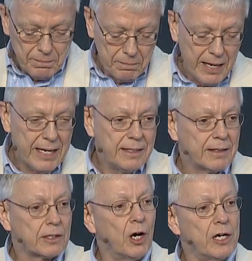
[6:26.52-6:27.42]
made
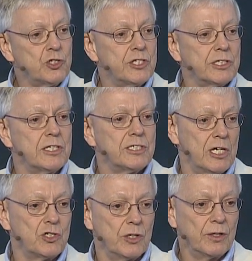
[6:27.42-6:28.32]
a conscious
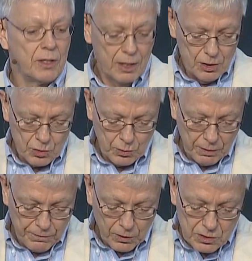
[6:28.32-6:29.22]
decision to
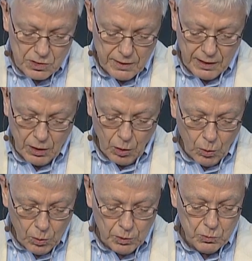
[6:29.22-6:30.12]
revert to the
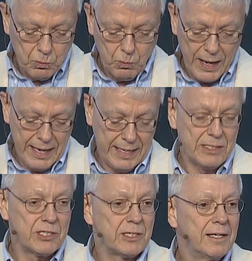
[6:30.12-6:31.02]
old
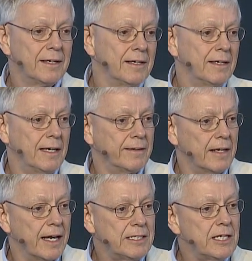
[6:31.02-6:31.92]
ways in the
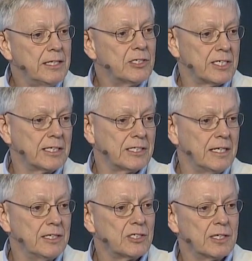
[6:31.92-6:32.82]

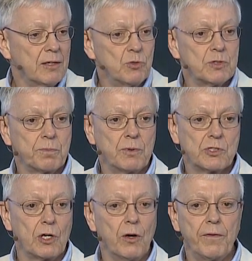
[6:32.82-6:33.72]
1960s. It
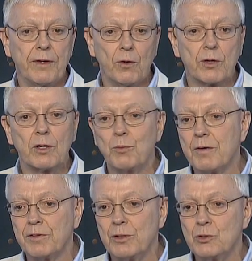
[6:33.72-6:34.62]
was called the Organ
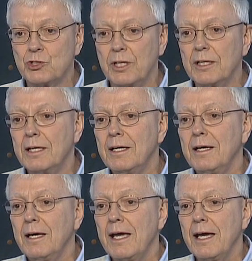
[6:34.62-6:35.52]
Revolution,
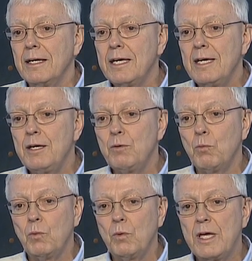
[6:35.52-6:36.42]
and
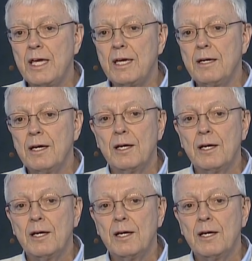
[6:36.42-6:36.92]
he